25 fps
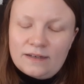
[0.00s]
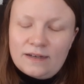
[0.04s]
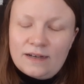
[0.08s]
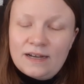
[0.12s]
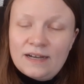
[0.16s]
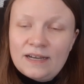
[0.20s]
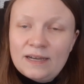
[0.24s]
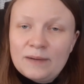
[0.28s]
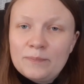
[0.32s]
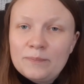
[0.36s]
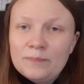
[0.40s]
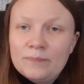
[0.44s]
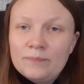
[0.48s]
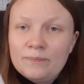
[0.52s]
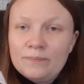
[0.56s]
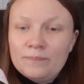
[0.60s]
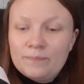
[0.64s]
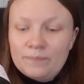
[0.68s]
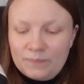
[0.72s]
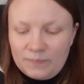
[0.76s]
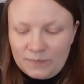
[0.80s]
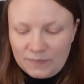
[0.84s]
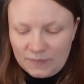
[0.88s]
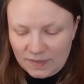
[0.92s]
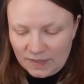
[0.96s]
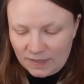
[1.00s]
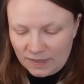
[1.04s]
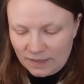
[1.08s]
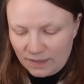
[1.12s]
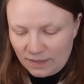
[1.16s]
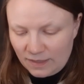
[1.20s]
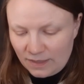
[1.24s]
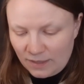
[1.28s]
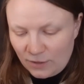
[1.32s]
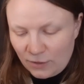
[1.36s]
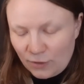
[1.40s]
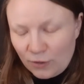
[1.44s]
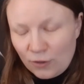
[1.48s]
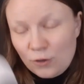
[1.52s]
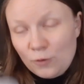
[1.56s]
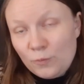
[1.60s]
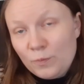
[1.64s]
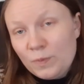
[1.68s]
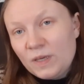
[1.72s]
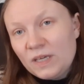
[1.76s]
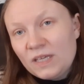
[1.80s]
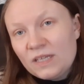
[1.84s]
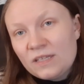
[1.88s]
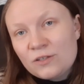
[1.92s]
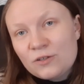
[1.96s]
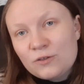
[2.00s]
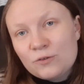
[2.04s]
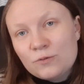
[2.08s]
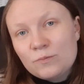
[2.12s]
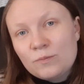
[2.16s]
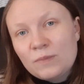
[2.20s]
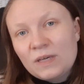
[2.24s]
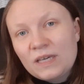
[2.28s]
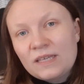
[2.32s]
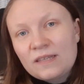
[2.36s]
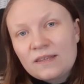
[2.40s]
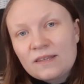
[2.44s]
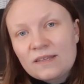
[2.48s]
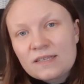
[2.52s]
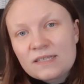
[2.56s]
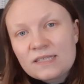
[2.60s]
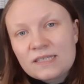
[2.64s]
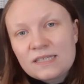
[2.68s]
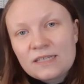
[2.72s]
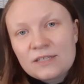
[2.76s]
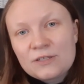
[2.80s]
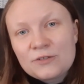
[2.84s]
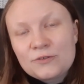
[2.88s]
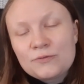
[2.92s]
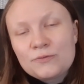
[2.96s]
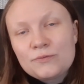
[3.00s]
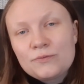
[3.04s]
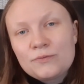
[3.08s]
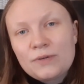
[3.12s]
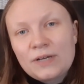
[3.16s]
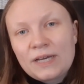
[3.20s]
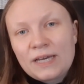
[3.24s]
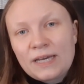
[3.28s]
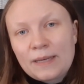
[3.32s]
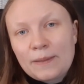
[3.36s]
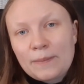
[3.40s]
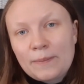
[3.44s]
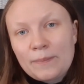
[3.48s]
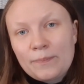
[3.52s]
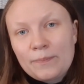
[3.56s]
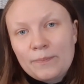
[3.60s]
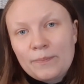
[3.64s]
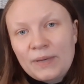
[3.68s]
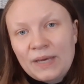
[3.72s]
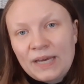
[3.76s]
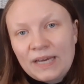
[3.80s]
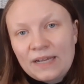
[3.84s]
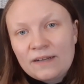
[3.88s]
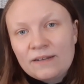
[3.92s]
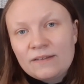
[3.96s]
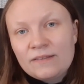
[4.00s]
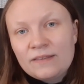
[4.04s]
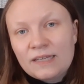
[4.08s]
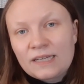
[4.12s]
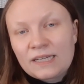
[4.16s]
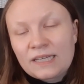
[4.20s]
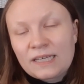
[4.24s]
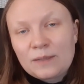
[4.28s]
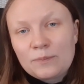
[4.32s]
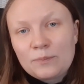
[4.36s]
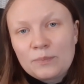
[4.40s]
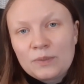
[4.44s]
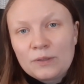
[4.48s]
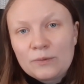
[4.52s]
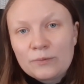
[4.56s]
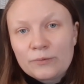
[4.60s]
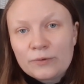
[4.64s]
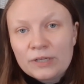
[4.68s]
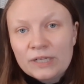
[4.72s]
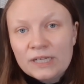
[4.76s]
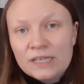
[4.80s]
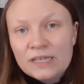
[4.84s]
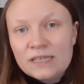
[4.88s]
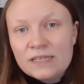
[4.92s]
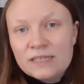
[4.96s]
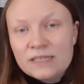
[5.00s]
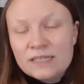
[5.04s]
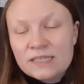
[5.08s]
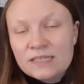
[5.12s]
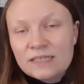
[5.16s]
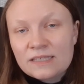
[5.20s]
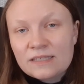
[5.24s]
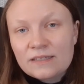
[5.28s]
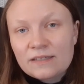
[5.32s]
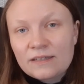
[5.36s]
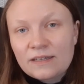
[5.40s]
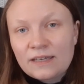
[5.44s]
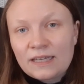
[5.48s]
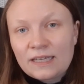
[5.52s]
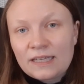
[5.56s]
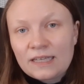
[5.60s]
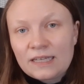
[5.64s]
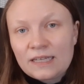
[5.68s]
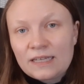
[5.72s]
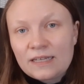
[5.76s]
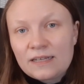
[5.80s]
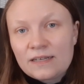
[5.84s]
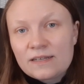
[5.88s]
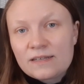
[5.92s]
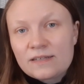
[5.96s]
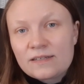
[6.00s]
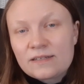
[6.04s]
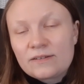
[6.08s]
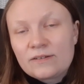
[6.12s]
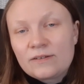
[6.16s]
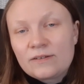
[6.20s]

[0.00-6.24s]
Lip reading: I'm hoping to make this into a pattern that can be released, and